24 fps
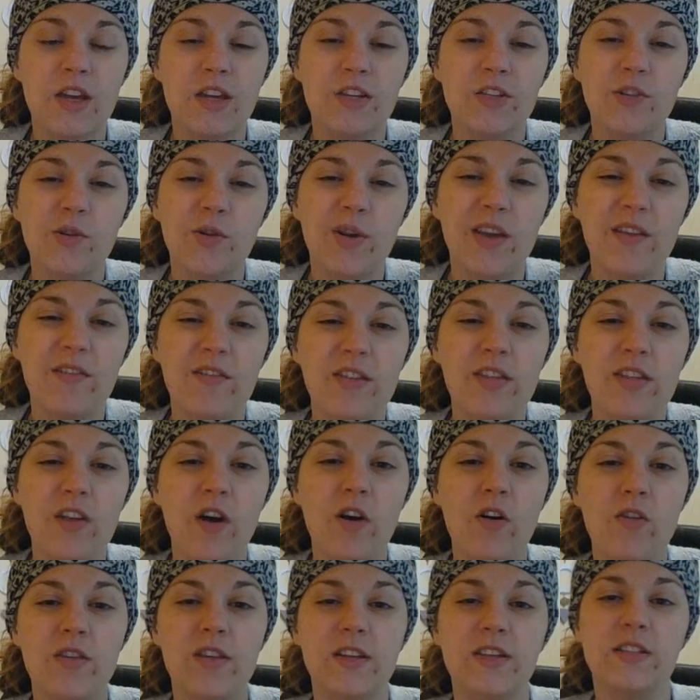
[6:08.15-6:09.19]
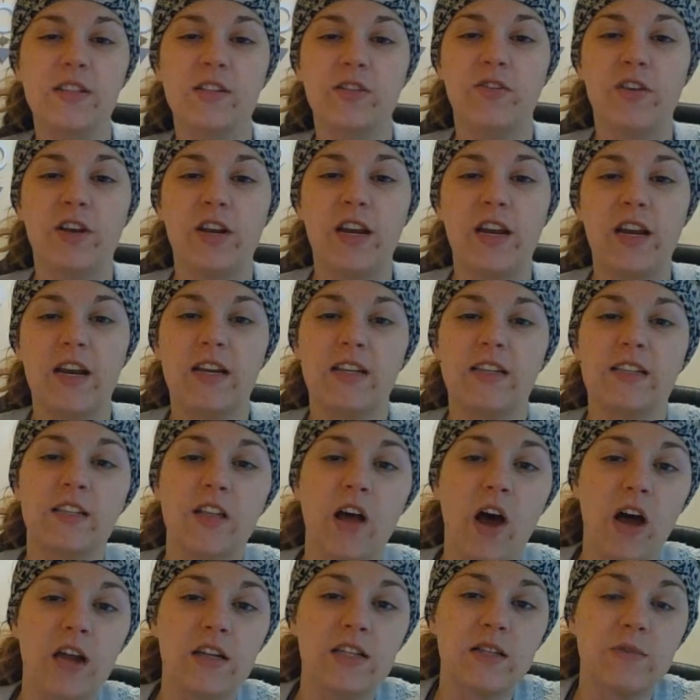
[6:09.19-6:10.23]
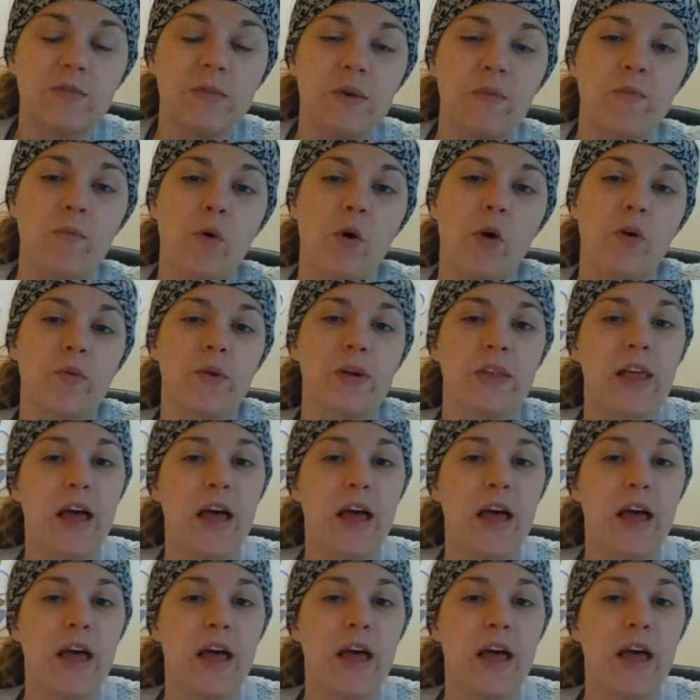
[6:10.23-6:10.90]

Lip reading: So even though this screening is thought to be more